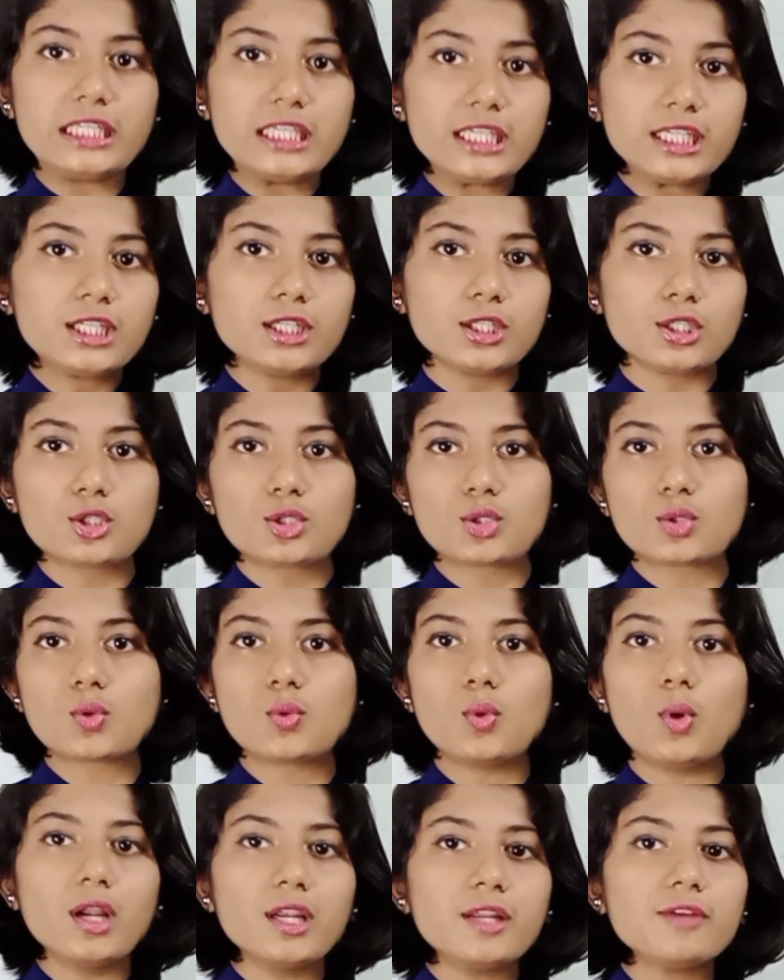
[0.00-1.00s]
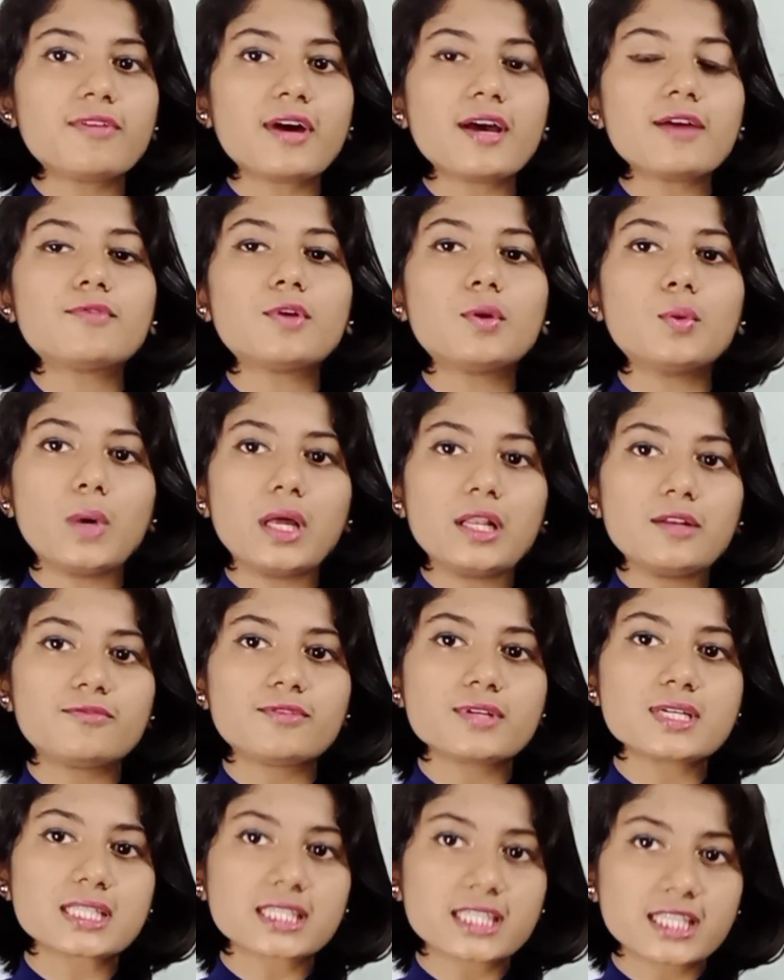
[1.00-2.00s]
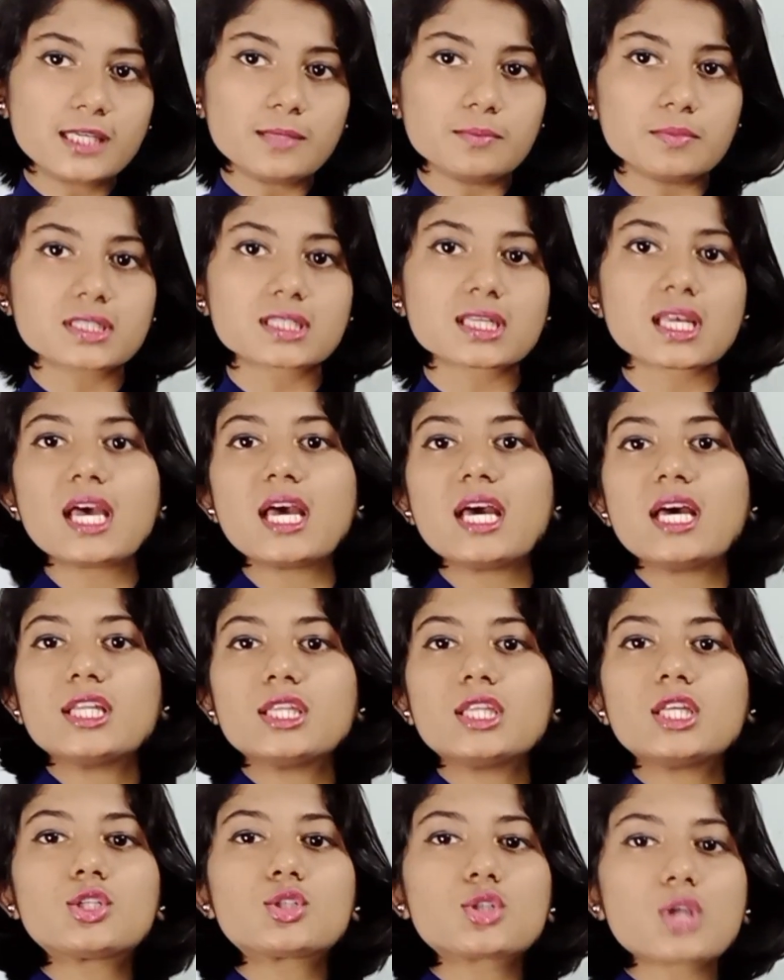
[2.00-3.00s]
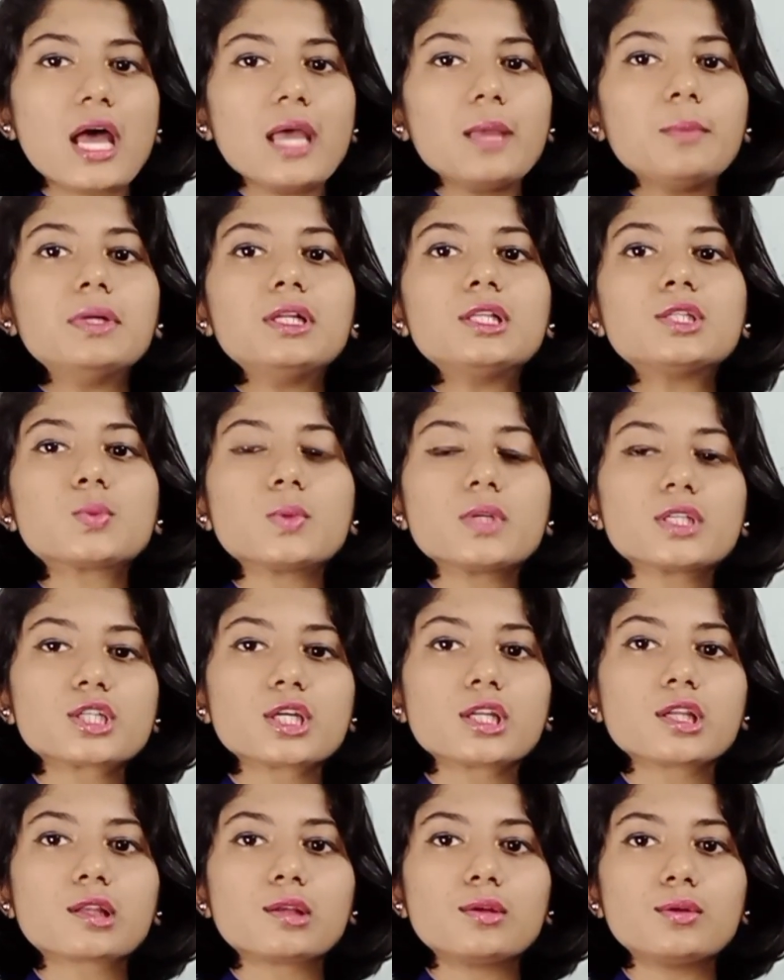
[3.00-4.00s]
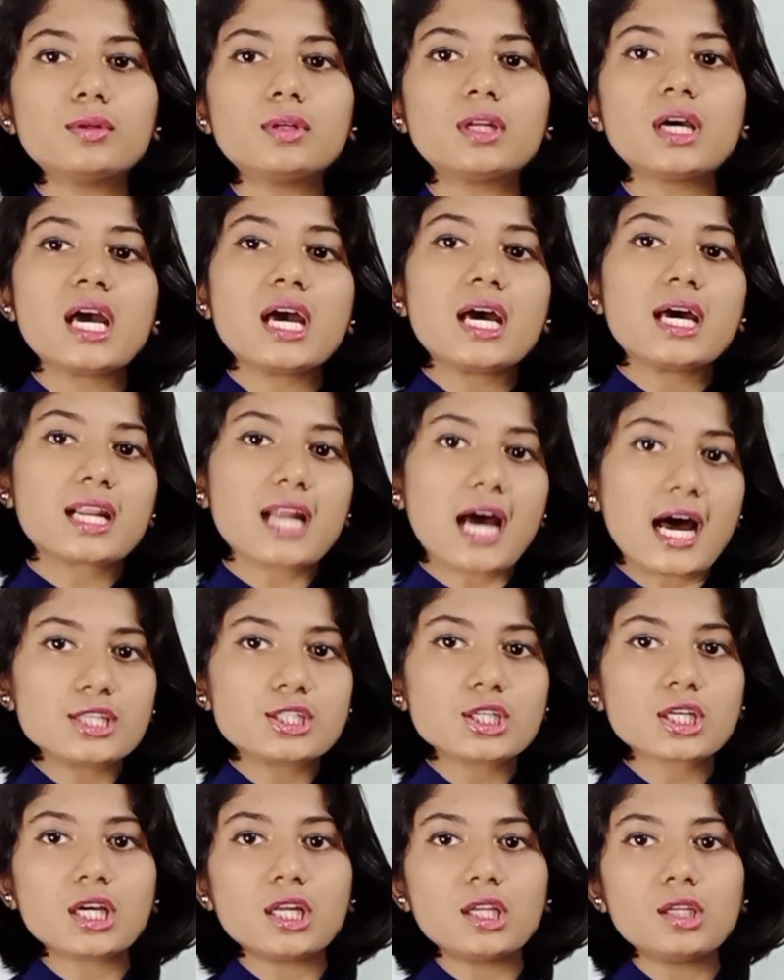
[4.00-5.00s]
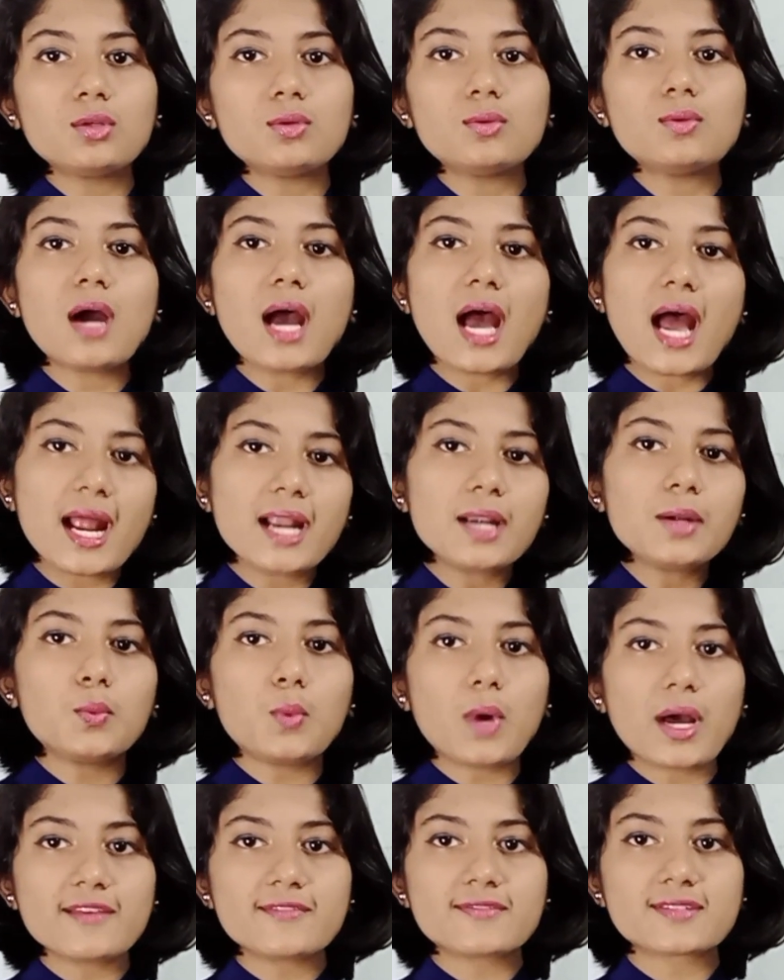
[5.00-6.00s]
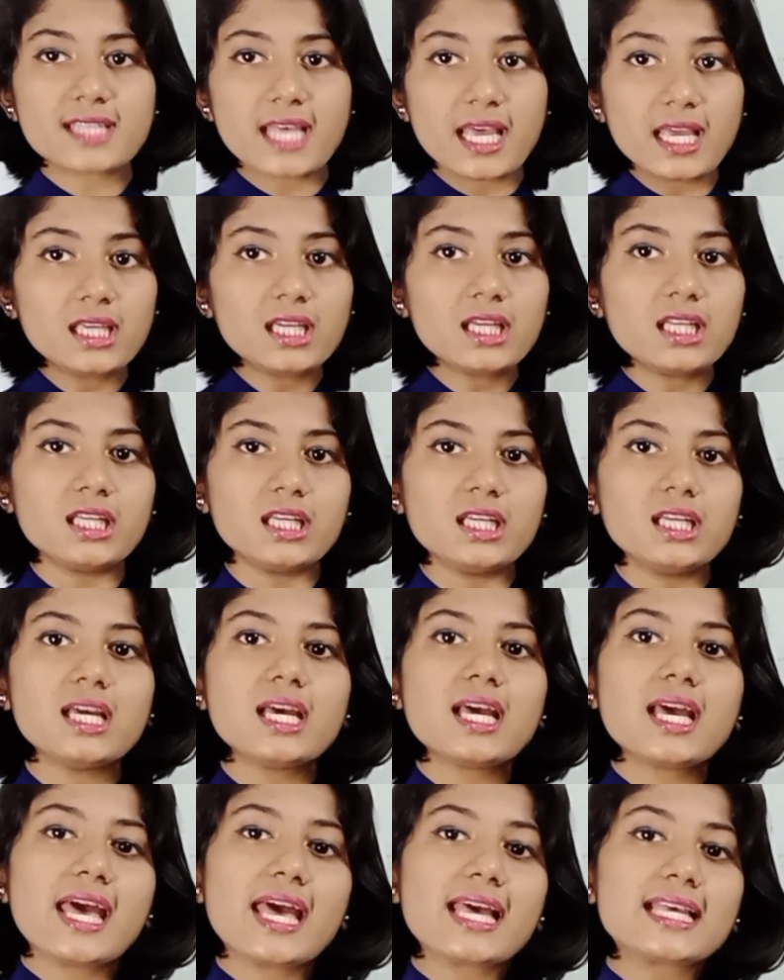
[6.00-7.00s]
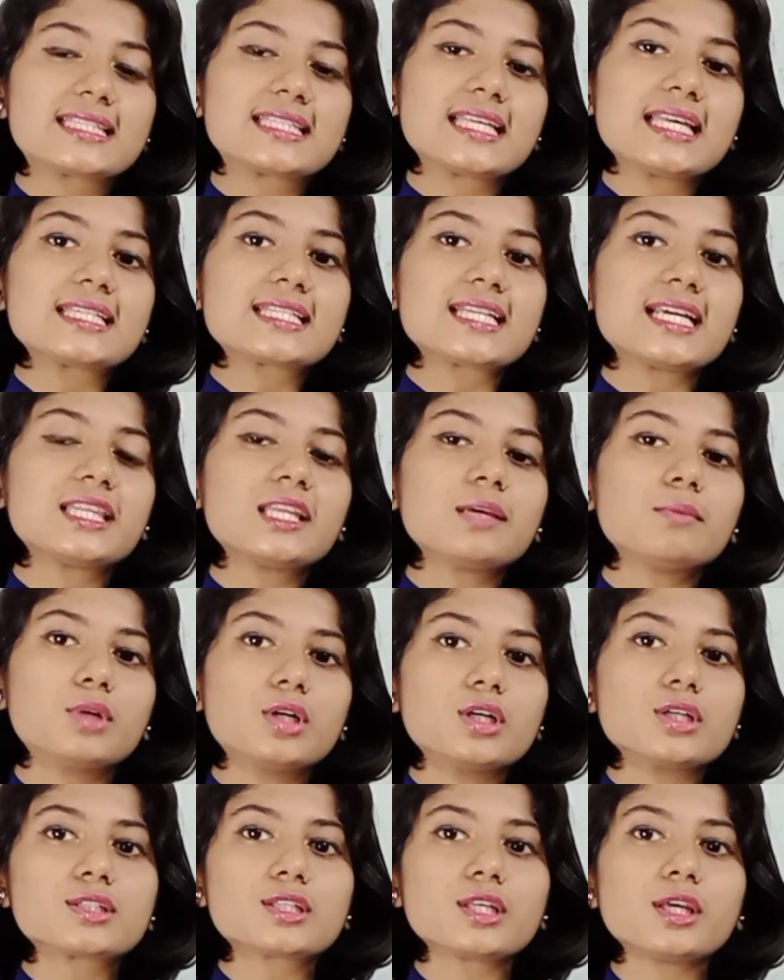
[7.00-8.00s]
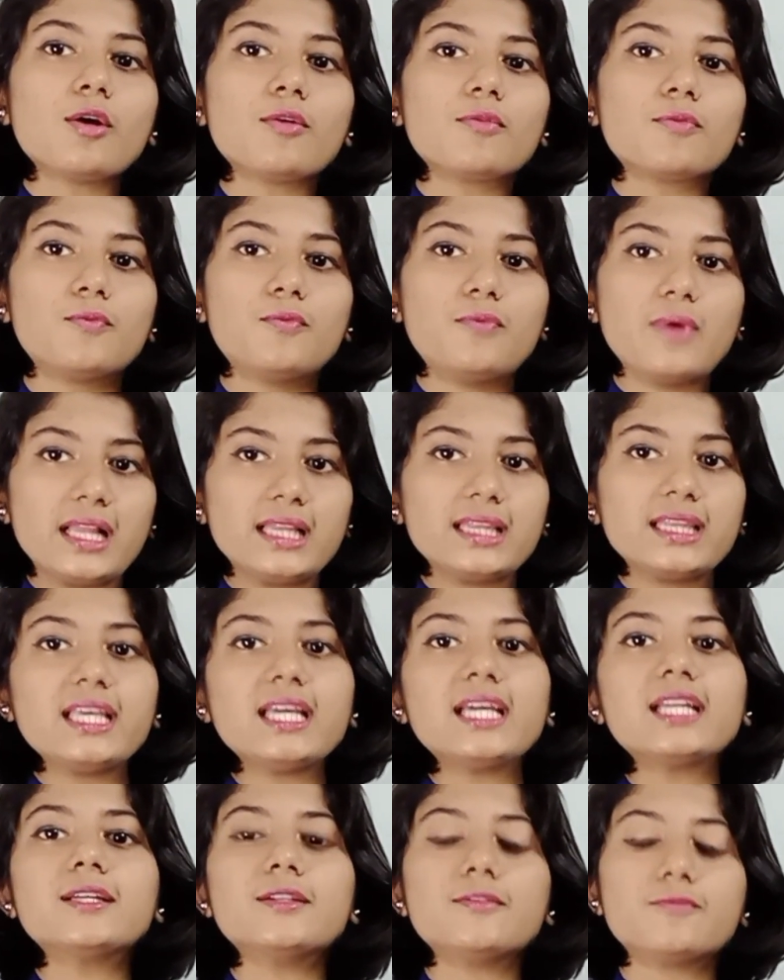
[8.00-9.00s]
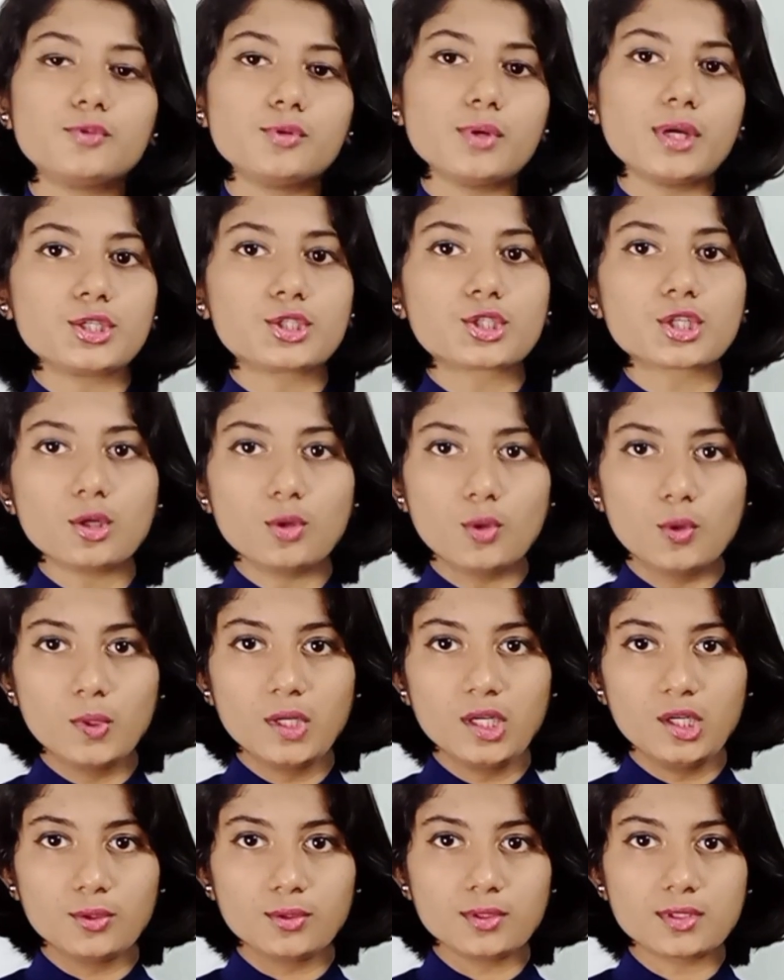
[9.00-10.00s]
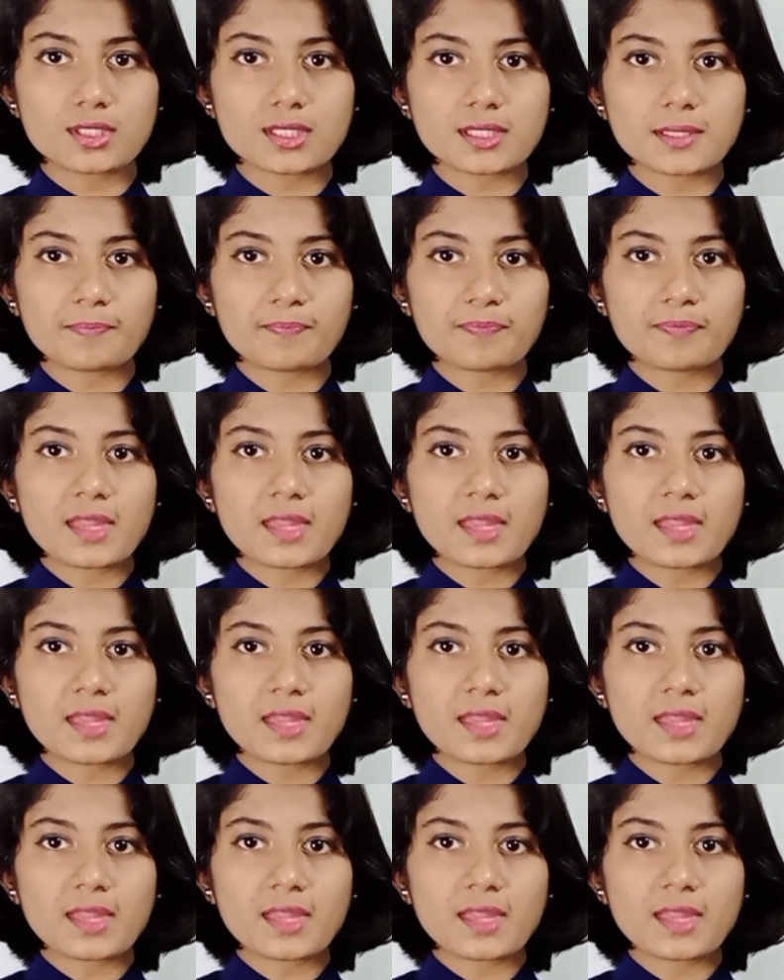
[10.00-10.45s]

needed to qualify for welfare schemes, the tribals, which include Rajakannu and wife Sangini, exist at the mercy of wealthy and influential overlords.